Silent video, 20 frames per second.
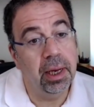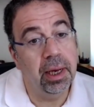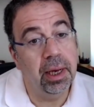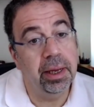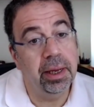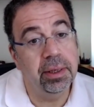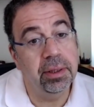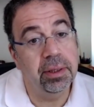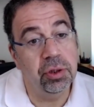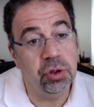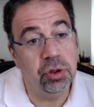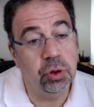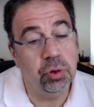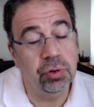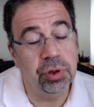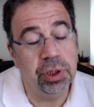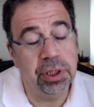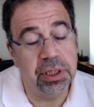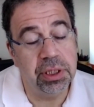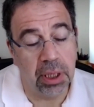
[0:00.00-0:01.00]
and the
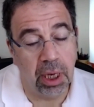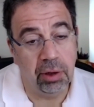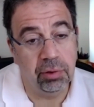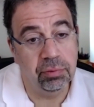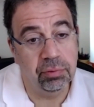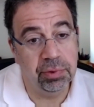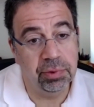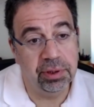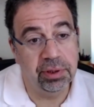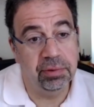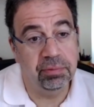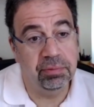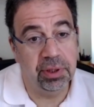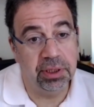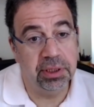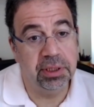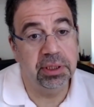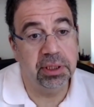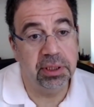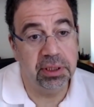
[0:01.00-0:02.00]
jury is out whether it
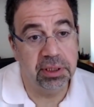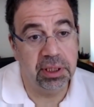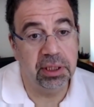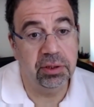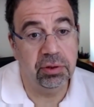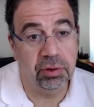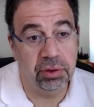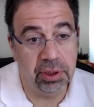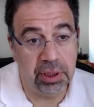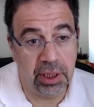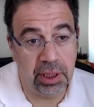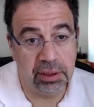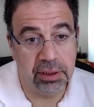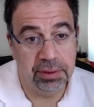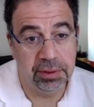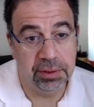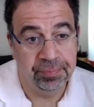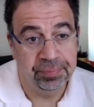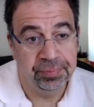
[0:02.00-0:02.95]
was success or not.